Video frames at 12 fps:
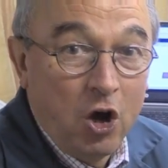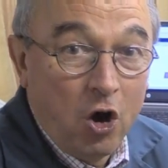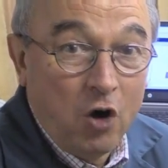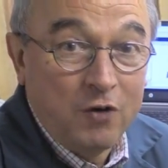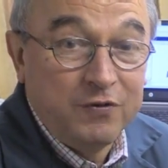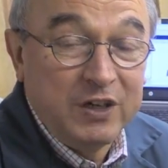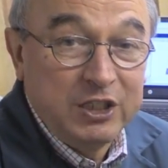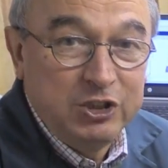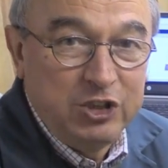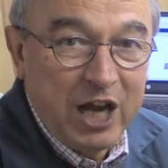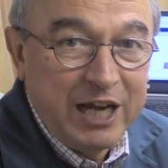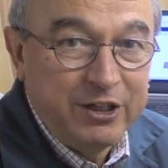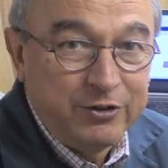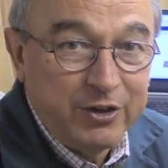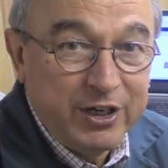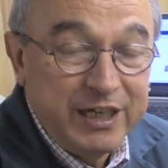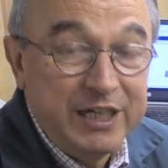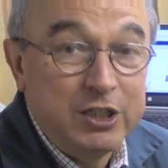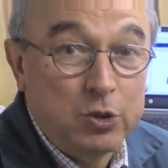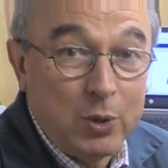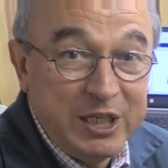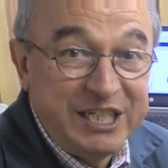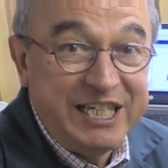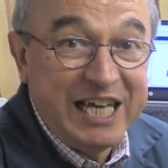of January
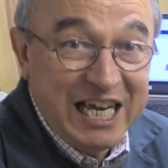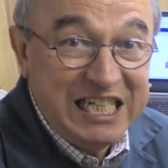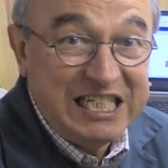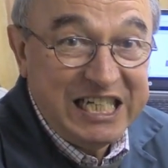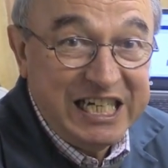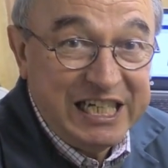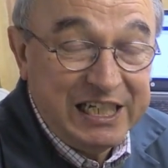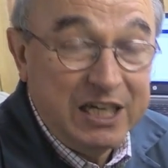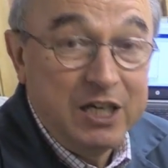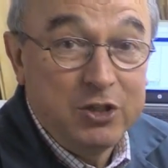2018.